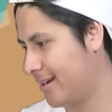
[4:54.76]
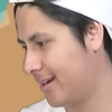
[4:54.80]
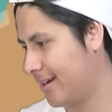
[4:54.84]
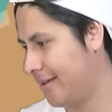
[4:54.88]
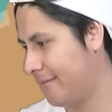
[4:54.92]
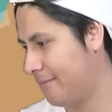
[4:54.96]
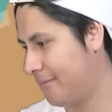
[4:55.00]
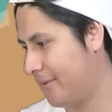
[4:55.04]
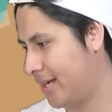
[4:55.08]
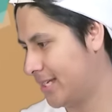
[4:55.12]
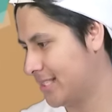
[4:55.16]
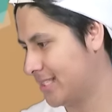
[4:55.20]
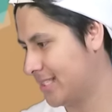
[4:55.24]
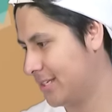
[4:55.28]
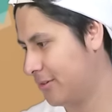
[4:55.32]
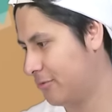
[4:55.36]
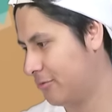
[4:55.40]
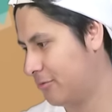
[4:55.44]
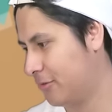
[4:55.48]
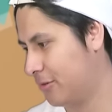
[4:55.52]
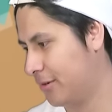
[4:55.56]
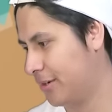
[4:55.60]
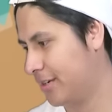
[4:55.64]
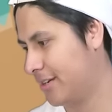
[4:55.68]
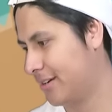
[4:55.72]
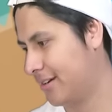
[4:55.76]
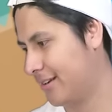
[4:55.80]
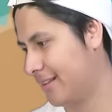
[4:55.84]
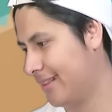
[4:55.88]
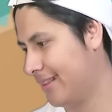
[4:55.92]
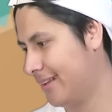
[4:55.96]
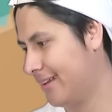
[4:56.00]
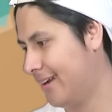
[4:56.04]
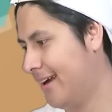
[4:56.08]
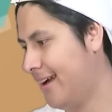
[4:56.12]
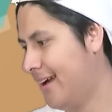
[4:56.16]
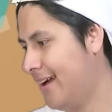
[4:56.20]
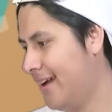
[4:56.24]
couldn't possibly ruin
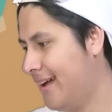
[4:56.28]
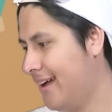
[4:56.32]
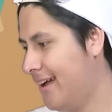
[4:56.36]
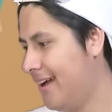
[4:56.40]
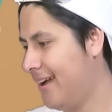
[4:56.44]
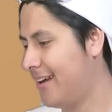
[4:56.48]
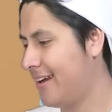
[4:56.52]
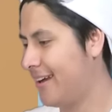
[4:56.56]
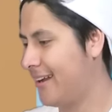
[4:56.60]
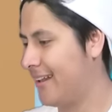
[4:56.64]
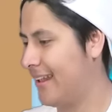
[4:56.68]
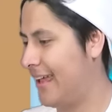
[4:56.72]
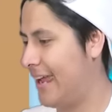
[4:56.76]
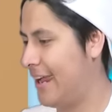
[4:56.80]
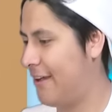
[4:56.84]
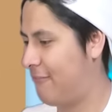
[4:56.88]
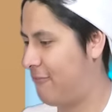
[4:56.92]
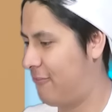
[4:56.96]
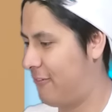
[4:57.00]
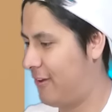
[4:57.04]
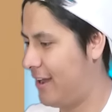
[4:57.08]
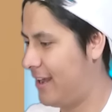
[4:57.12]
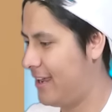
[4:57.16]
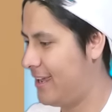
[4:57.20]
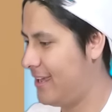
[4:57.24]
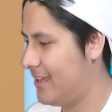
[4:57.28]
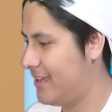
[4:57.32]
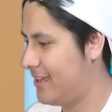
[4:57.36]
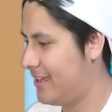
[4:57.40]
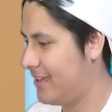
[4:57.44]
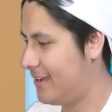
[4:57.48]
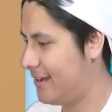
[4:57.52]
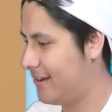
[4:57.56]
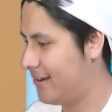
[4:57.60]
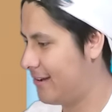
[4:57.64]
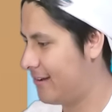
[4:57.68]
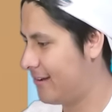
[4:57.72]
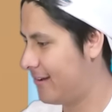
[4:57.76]
your your life, right?
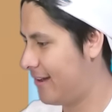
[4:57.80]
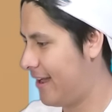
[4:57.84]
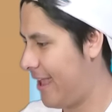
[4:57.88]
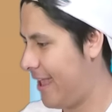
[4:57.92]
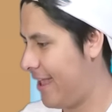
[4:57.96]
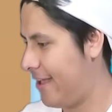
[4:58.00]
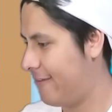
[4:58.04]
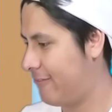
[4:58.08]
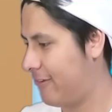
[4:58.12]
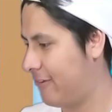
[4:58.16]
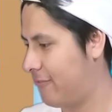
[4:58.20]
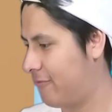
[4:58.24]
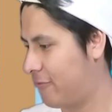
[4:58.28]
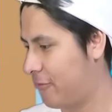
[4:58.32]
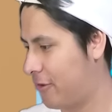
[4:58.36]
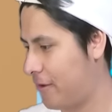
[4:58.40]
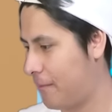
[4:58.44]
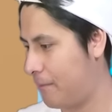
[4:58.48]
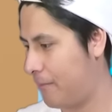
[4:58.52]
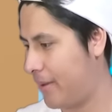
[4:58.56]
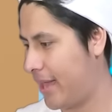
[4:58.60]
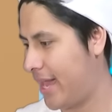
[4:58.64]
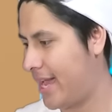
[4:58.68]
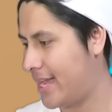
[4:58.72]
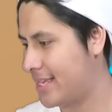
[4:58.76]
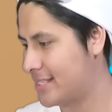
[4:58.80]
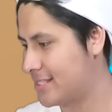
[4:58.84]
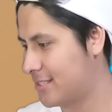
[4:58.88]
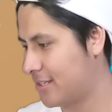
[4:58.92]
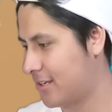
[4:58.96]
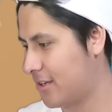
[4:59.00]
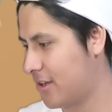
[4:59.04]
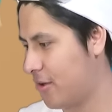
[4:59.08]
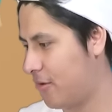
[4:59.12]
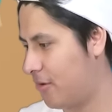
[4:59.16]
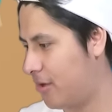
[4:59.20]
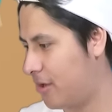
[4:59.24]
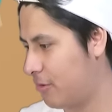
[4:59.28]
Here, have a free pass to
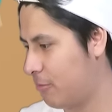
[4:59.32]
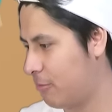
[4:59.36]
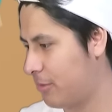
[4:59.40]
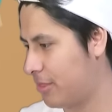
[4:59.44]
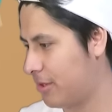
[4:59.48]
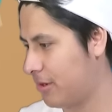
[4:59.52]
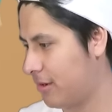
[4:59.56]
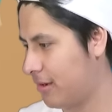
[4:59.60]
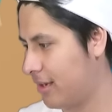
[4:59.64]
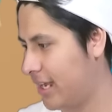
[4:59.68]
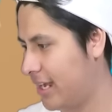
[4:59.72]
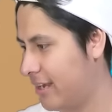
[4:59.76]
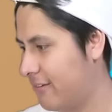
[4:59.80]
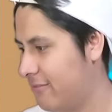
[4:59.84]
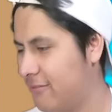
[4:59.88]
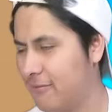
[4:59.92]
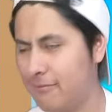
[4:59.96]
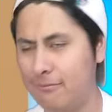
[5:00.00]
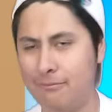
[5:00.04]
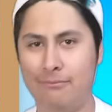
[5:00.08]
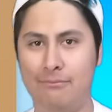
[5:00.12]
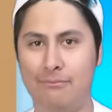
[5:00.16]
go on with your life.